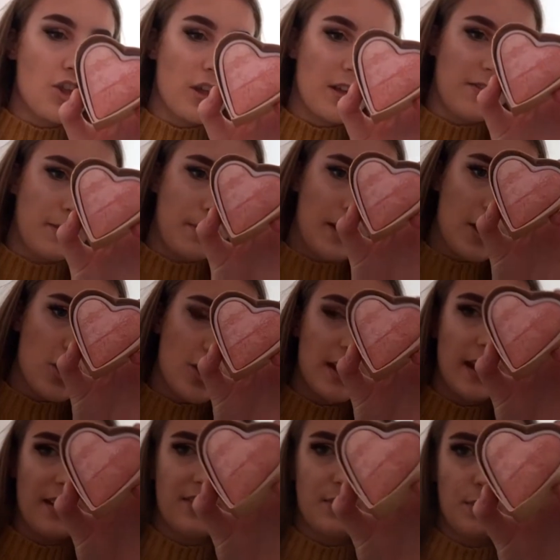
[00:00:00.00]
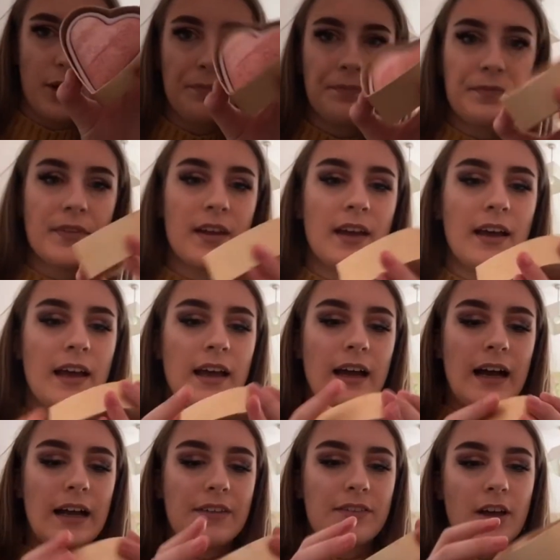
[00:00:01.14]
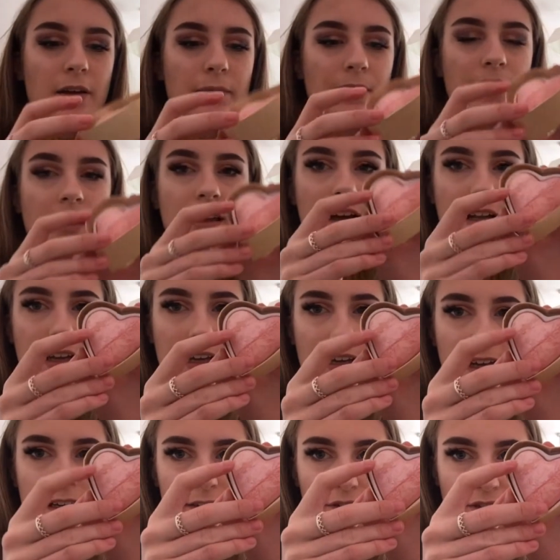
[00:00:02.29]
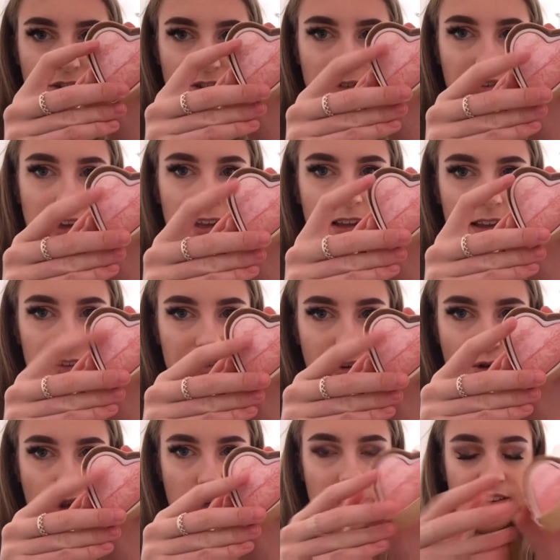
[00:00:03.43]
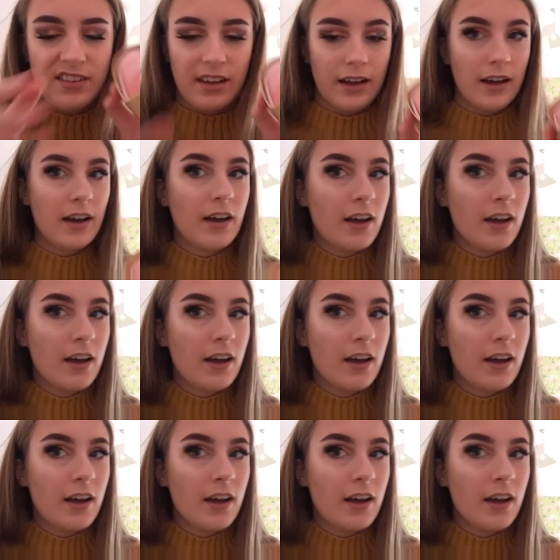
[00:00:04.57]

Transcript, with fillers: It's the Peachy Kiss one. And um, like I'll just use these two shades here.